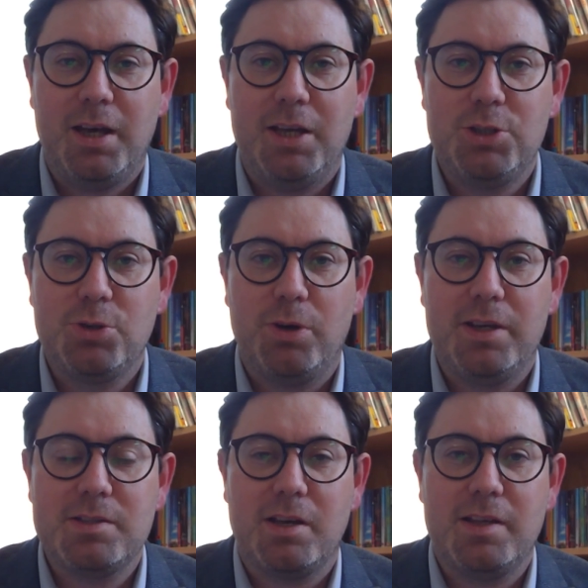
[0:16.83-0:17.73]

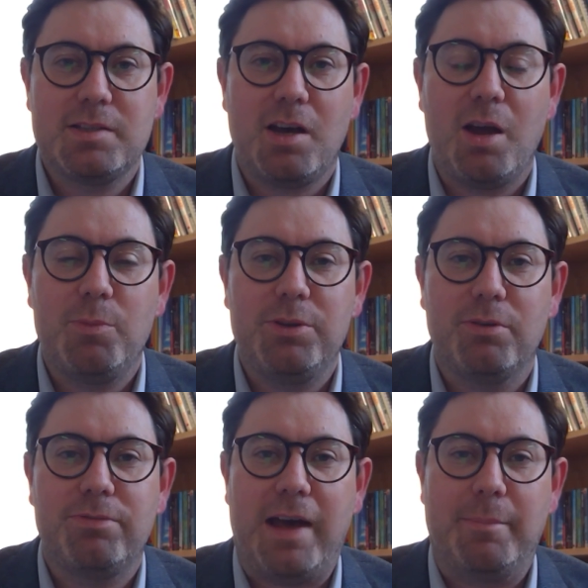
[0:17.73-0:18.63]
enjoying this time with
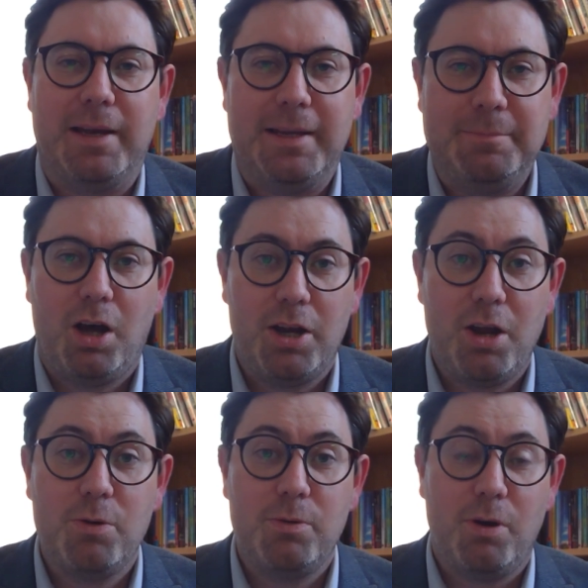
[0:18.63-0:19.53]
your family. I
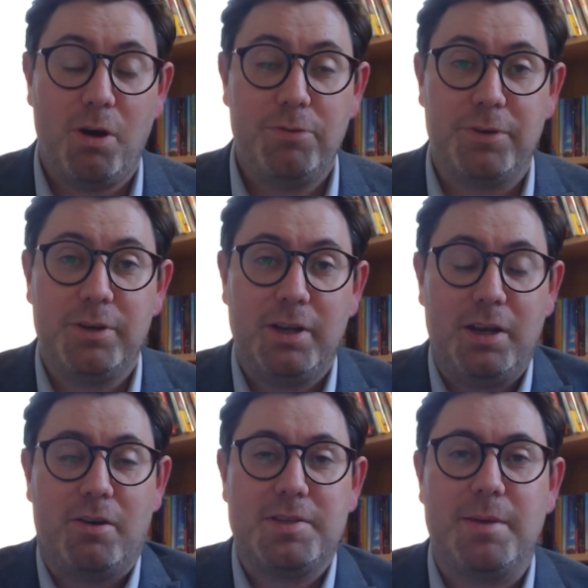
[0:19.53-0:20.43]
know often in
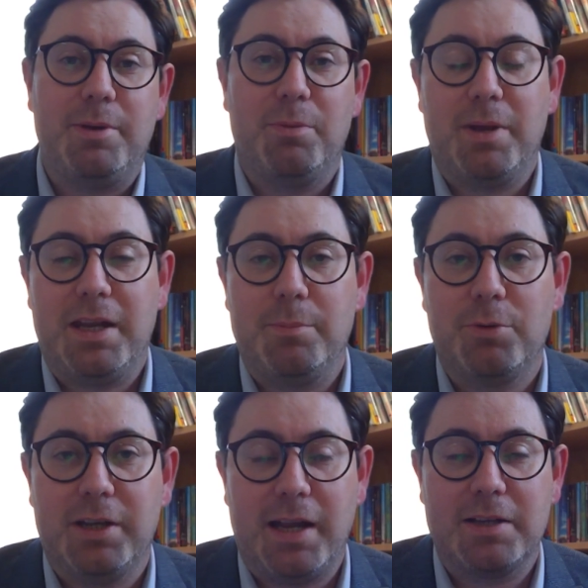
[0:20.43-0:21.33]
our assembly on Monday
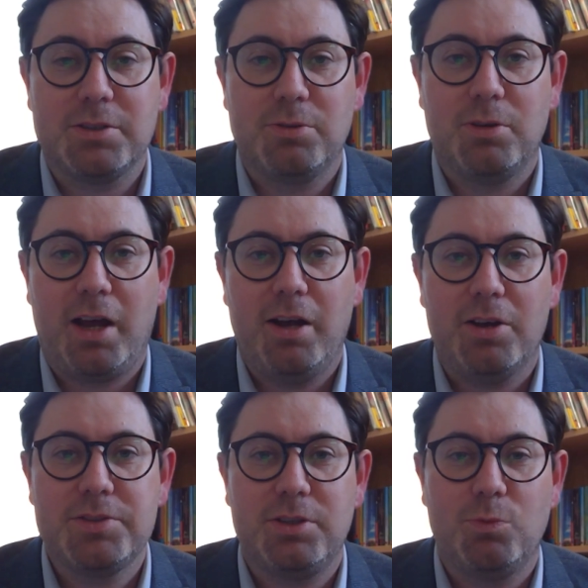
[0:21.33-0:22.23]
morning in Acton Hall, I
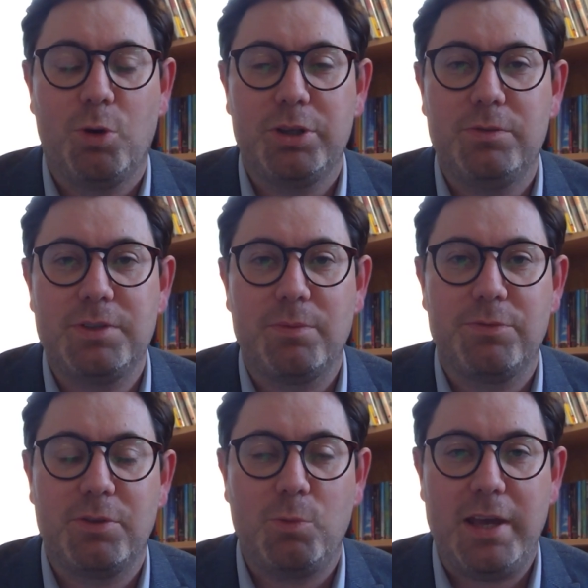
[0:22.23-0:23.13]
ask you what you've done
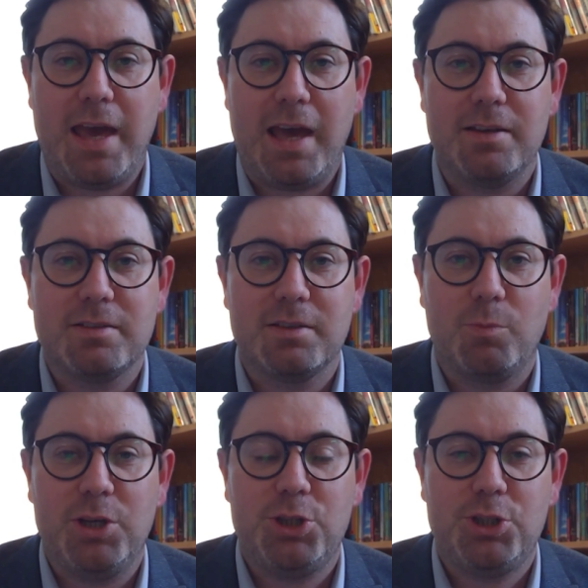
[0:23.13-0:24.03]
for the weekend, and
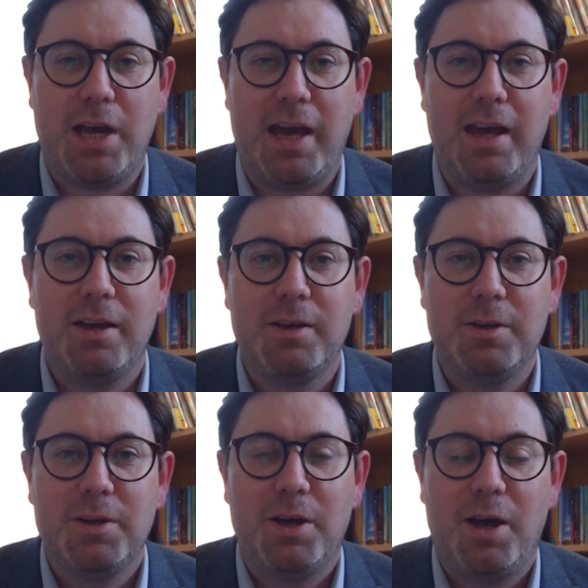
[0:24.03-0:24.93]
we share
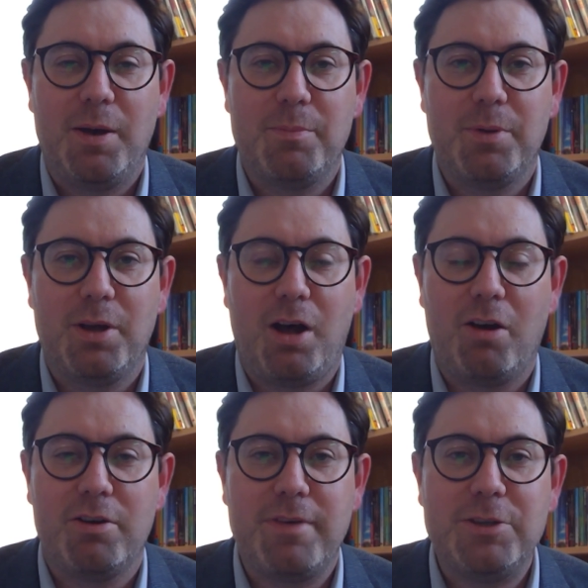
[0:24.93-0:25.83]

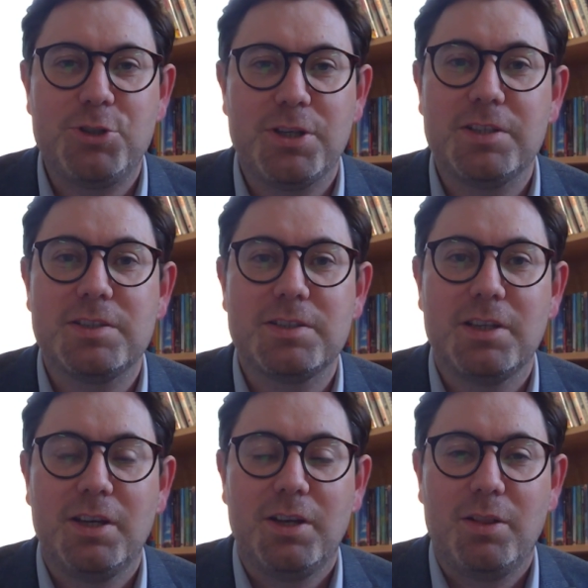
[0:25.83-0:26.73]
our adventures,
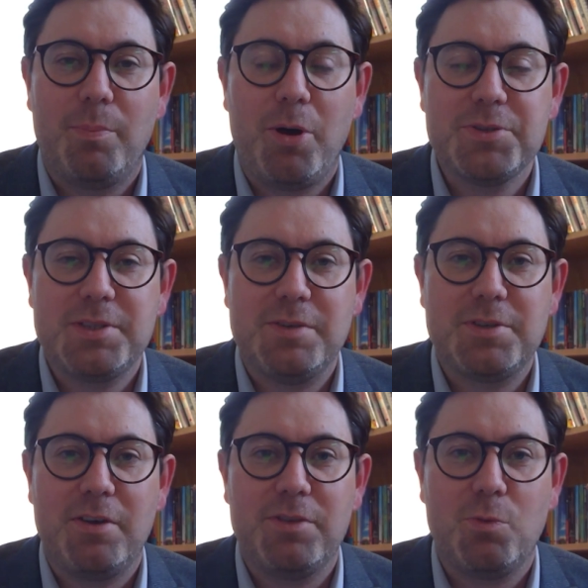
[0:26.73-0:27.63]
the
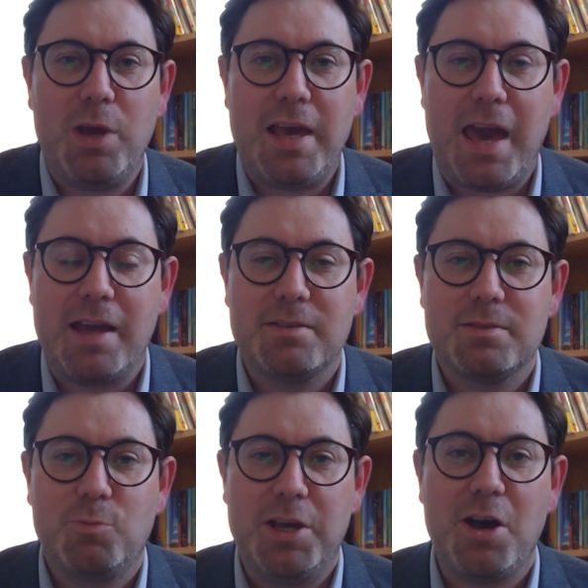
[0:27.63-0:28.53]
positives over the
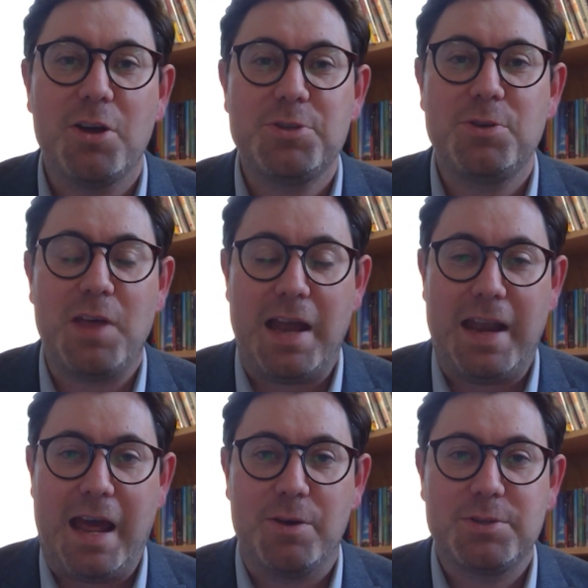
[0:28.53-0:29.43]
weekend. We can't do that
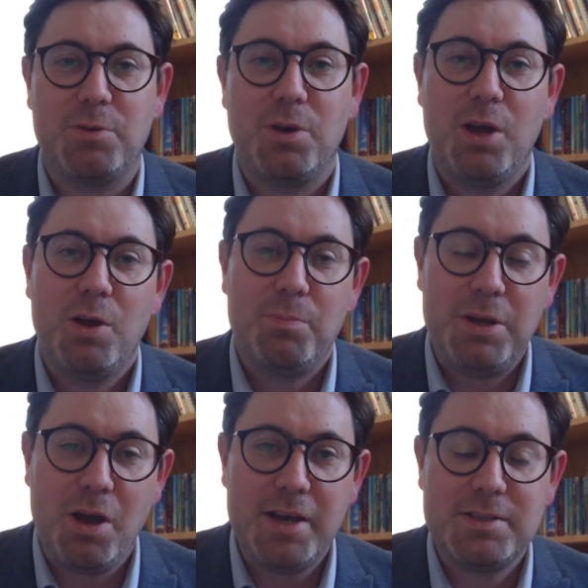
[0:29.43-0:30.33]
now, so be
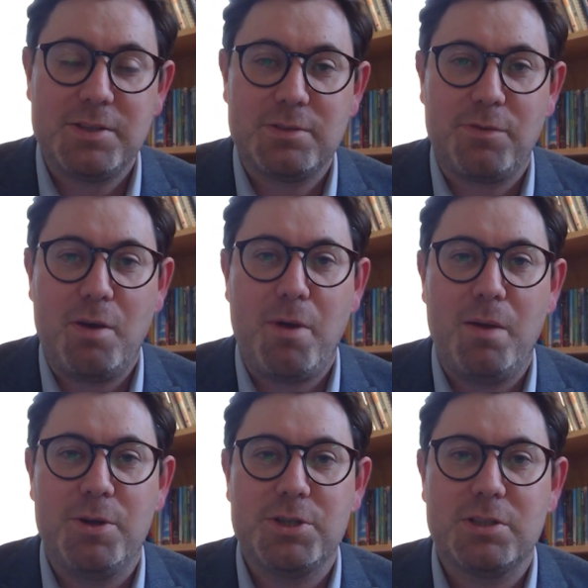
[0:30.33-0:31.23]
nice just for a
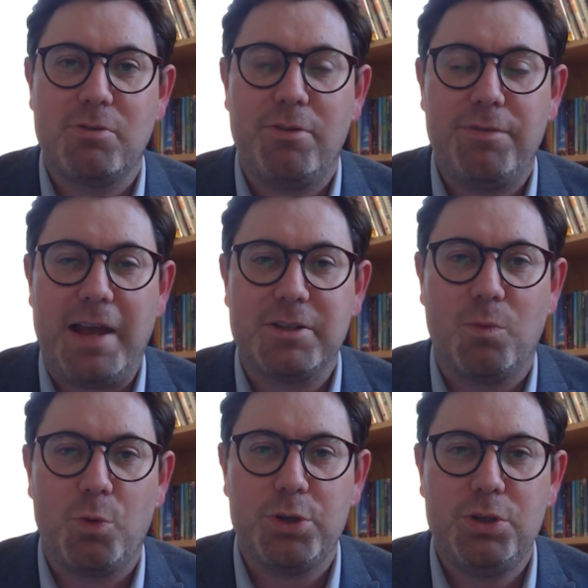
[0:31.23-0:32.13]
moment, just to reflect
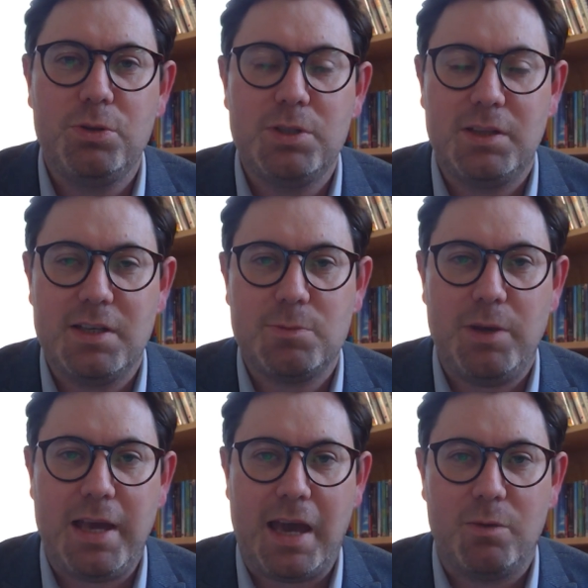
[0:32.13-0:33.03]
on what you did this
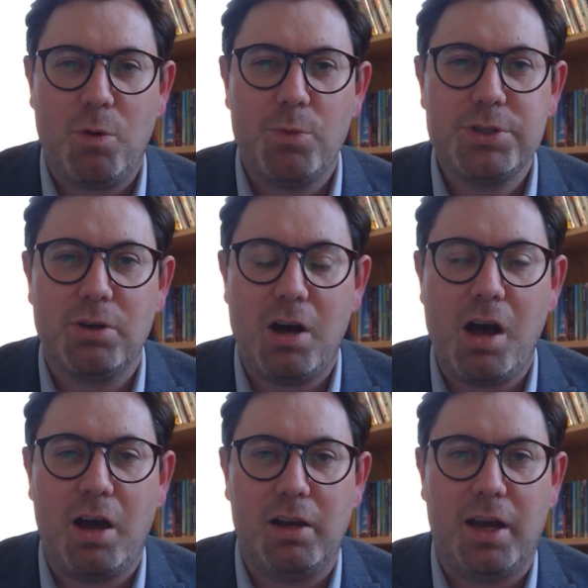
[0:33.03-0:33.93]
weekend. What was your
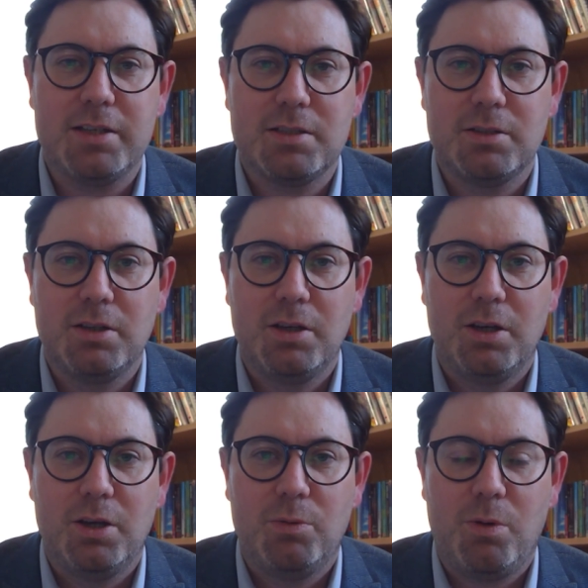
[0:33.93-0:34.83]
highlight?
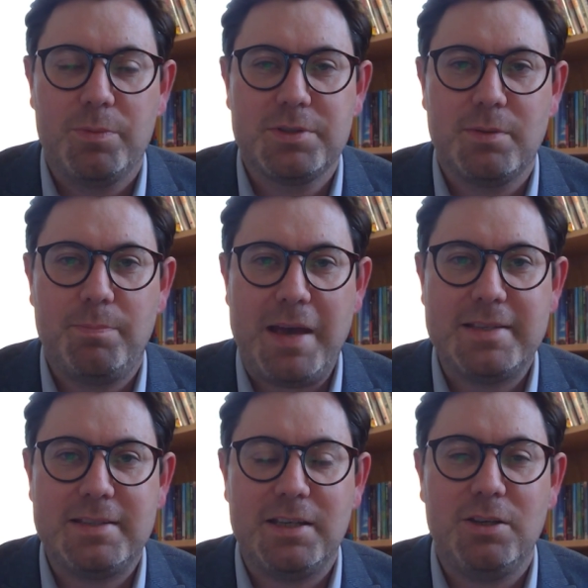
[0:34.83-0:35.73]
What was the
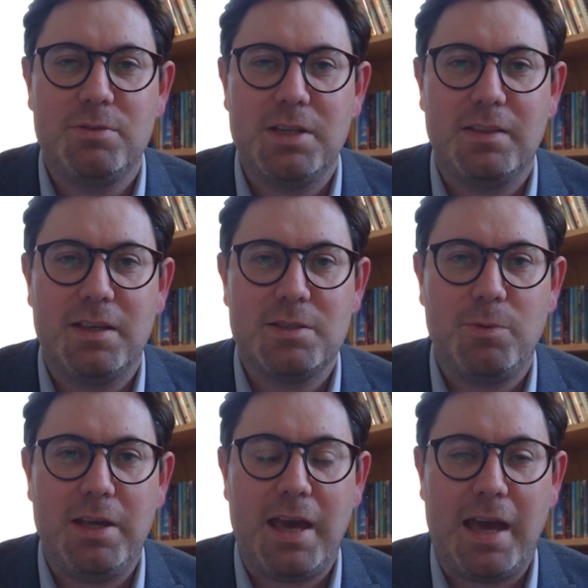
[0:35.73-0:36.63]
best thing you did this
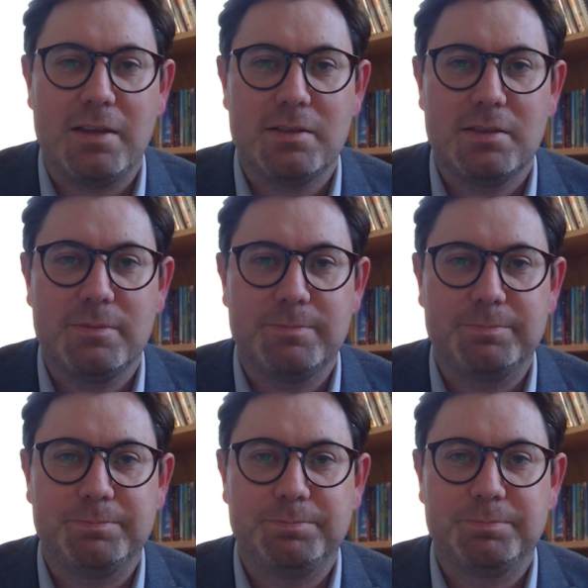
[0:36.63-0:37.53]
weekend?
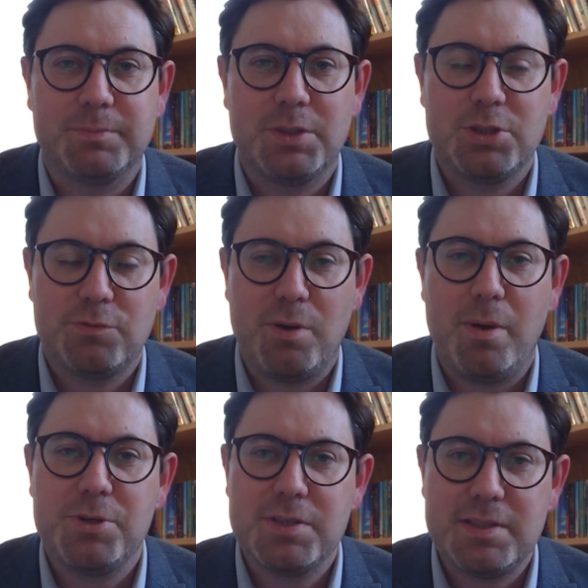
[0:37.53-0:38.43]
Just for a
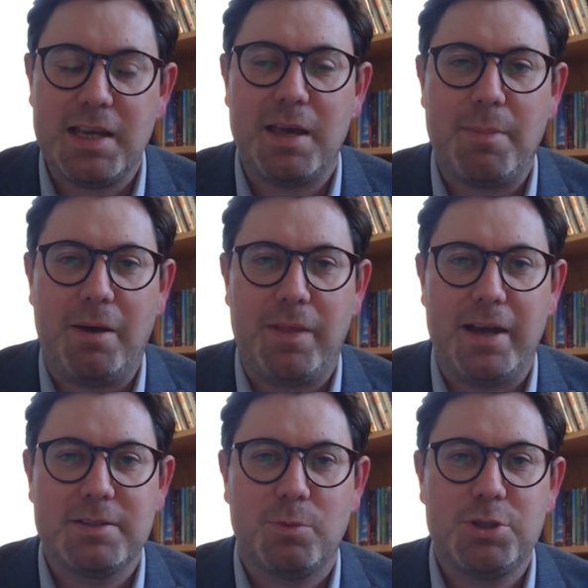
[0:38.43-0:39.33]
moment, just think about
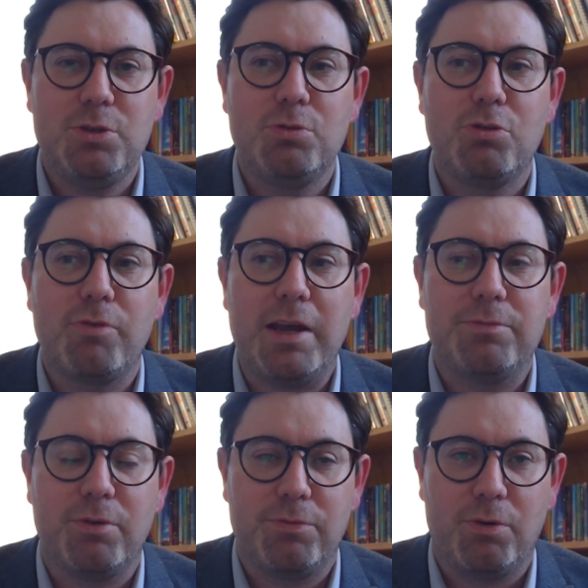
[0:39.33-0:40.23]
that. What are you
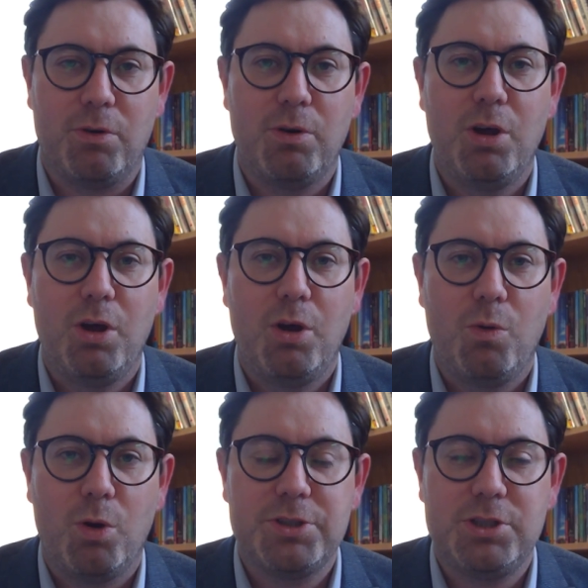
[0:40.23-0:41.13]
grateful for?
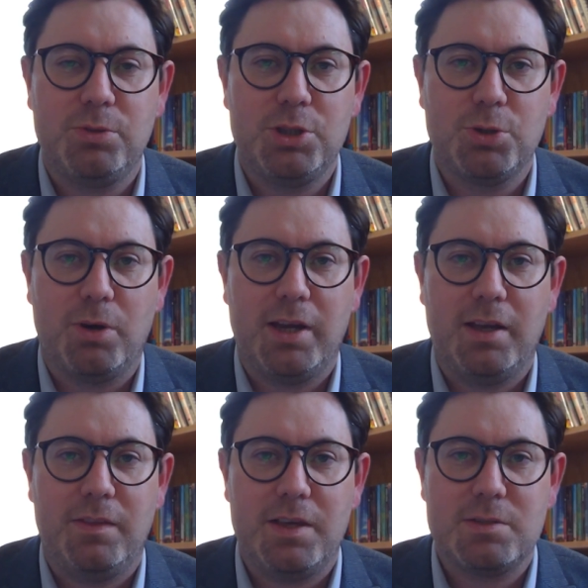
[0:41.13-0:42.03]
What did you enjoy
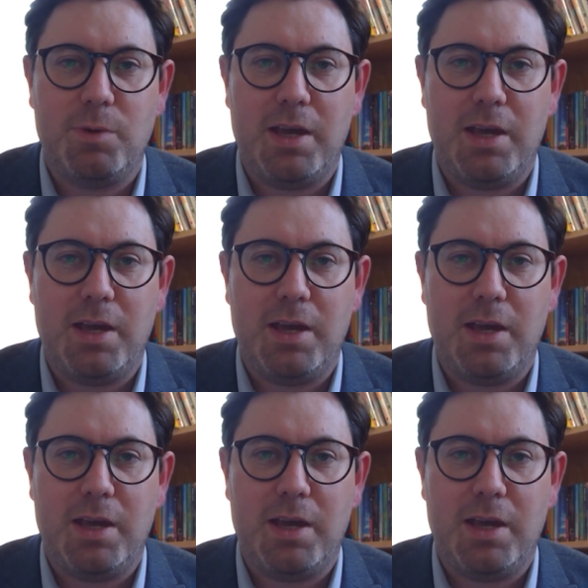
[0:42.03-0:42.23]
this